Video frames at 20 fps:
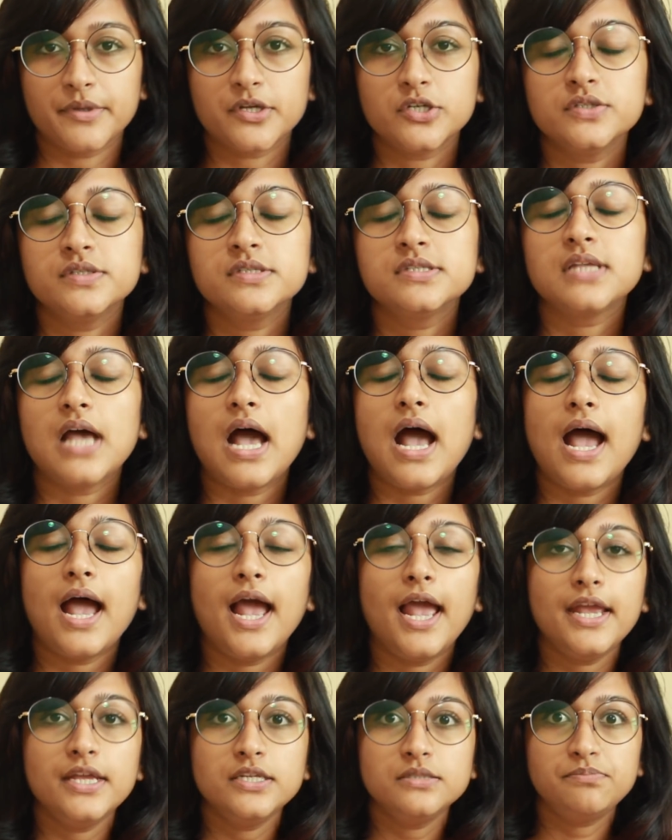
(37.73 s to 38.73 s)
Because
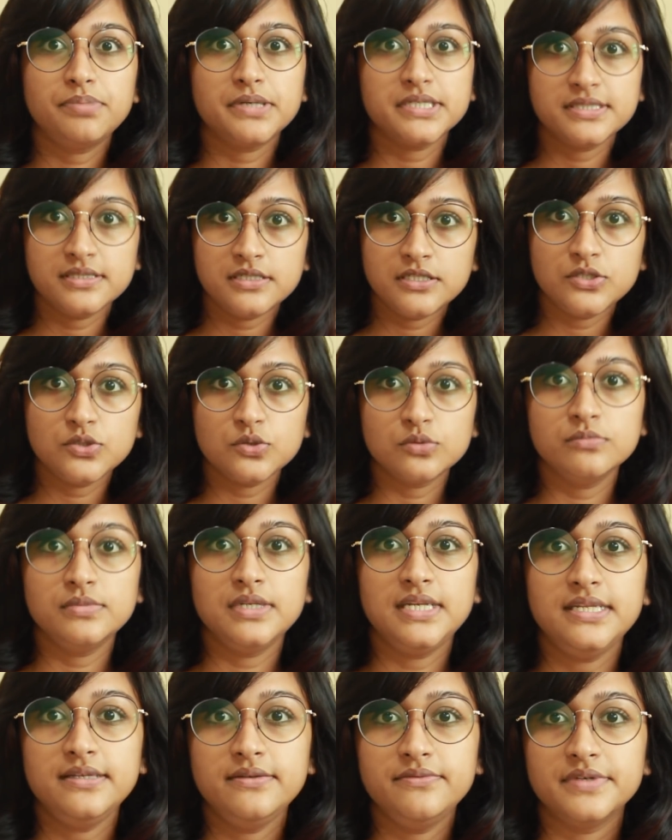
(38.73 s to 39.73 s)
I personally don't
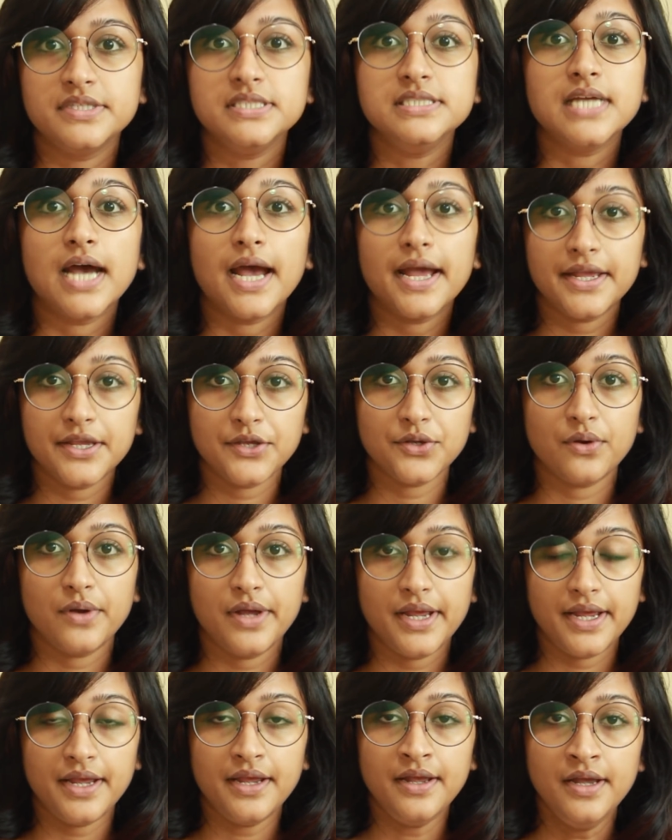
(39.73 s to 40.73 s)
believe in dyeing your
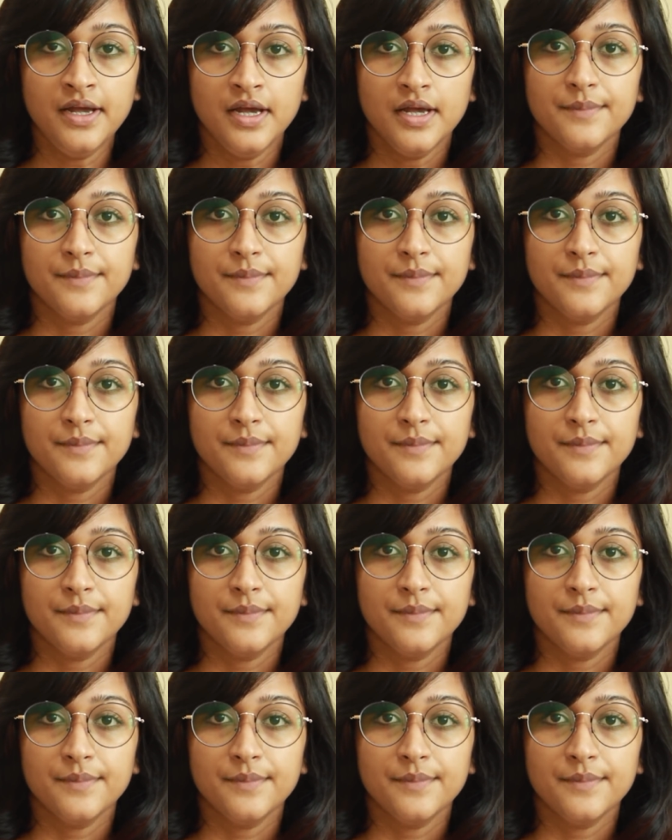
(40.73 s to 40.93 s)
hair.